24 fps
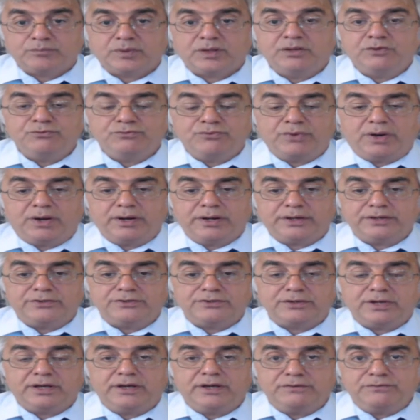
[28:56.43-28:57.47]

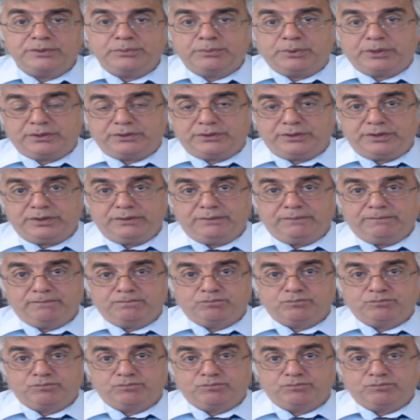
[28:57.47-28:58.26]
invite everybody